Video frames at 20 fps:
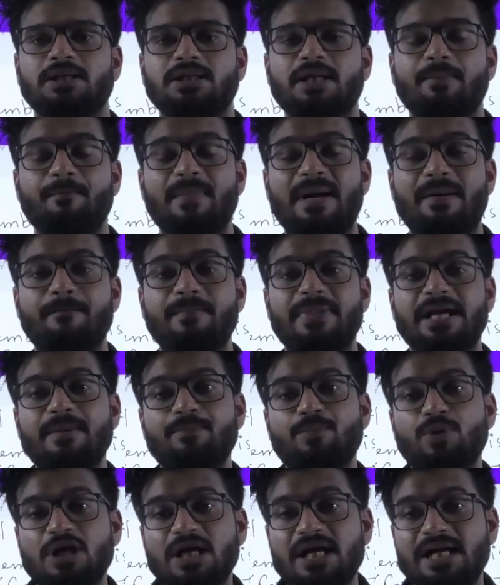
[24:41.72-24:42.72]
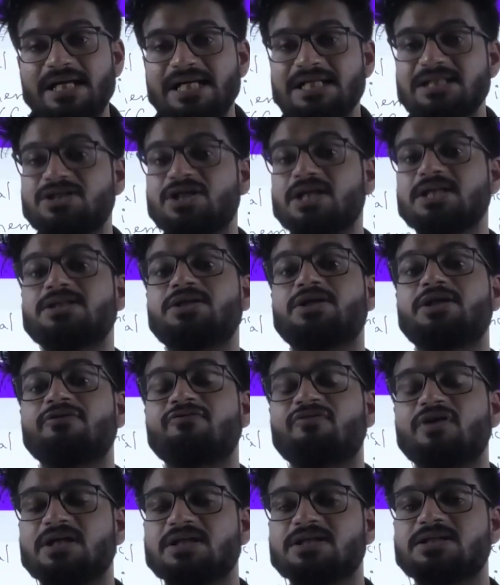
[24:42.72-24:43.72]
The membrane polarity has just
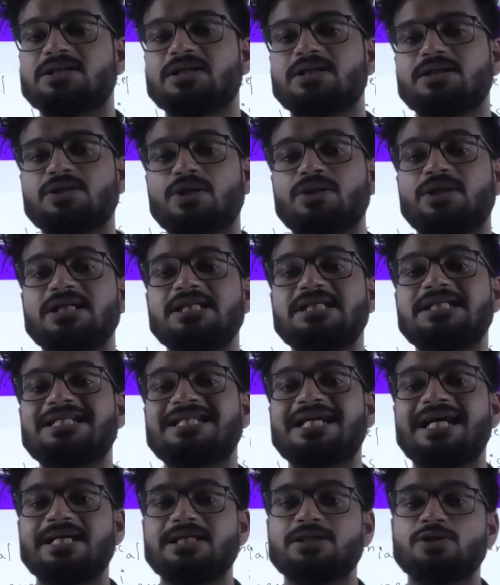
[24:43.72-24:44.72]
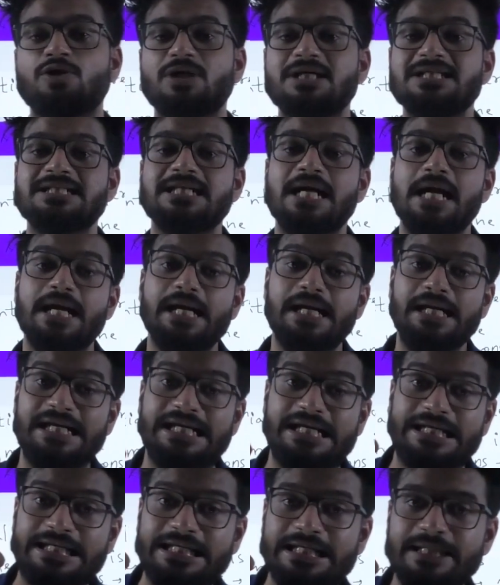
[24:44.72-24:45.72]
reversed. So this state is known as
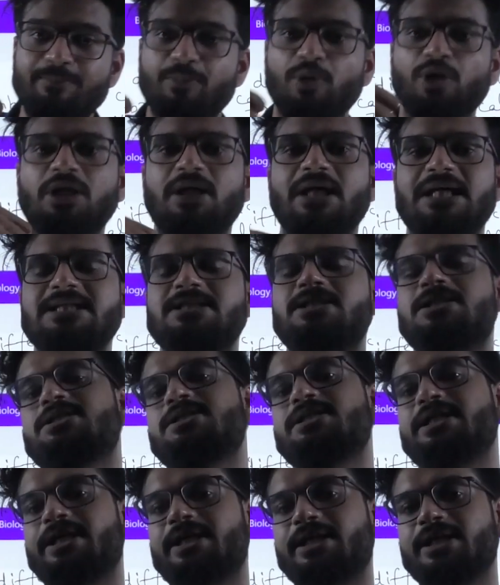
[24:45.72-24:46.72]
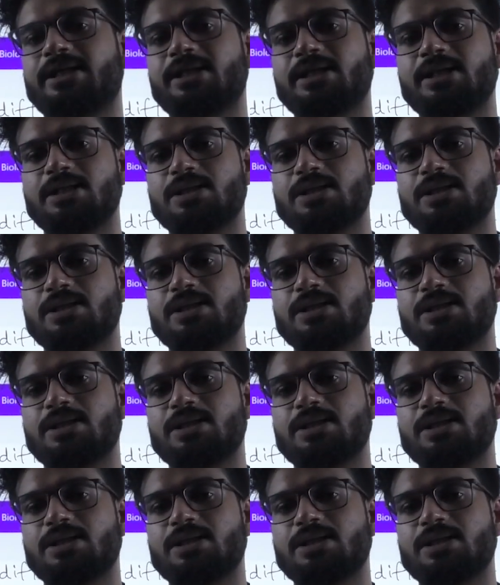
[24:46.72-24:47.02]
depolarized state.